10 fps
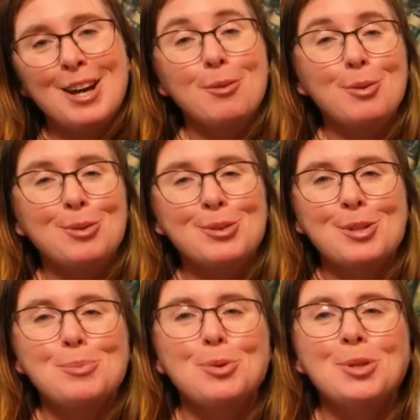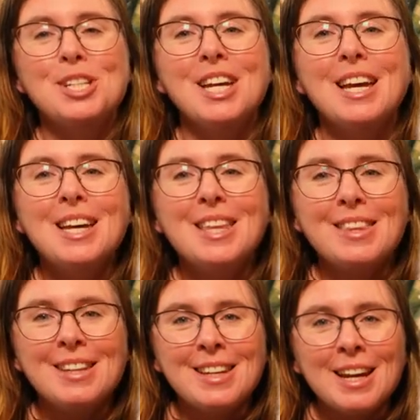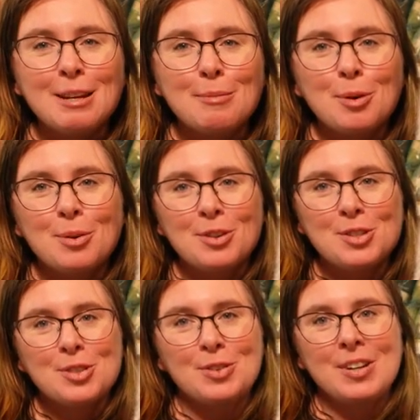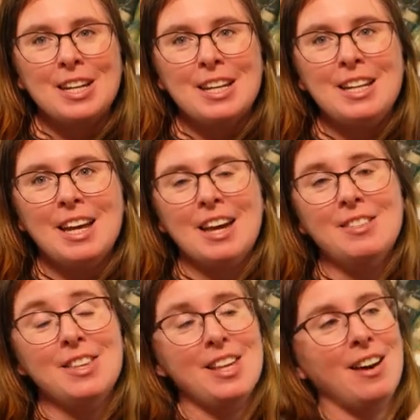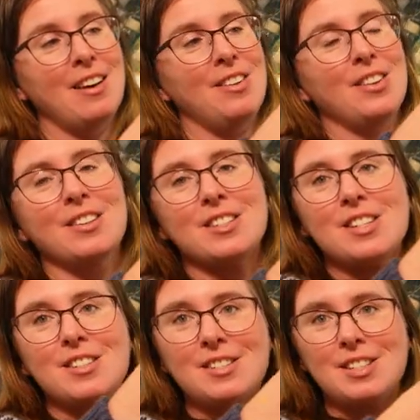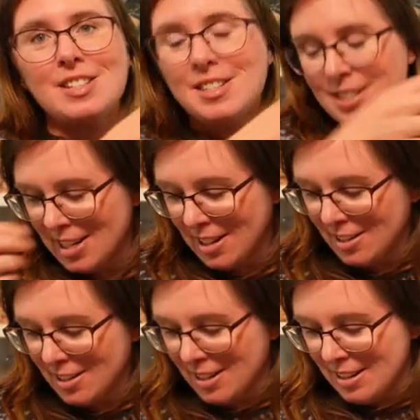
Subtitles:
I will also put the name on the screen and the yarn that it is knitted in.